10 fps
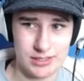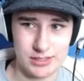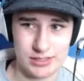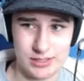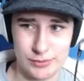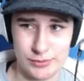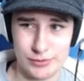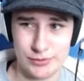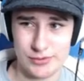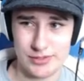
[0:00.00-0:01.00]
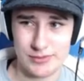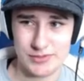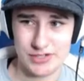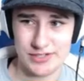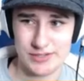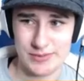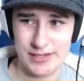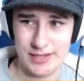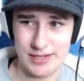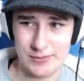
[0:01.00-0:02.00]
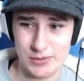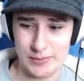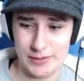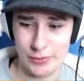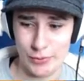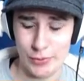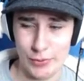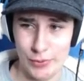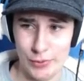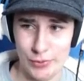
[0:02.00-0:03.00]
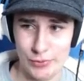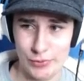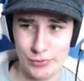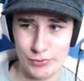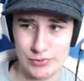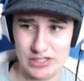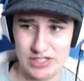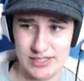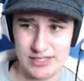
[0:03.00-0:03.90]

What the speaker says: Oh, I'm sorry, sweetie. I kept you up, like, all night. Jeez.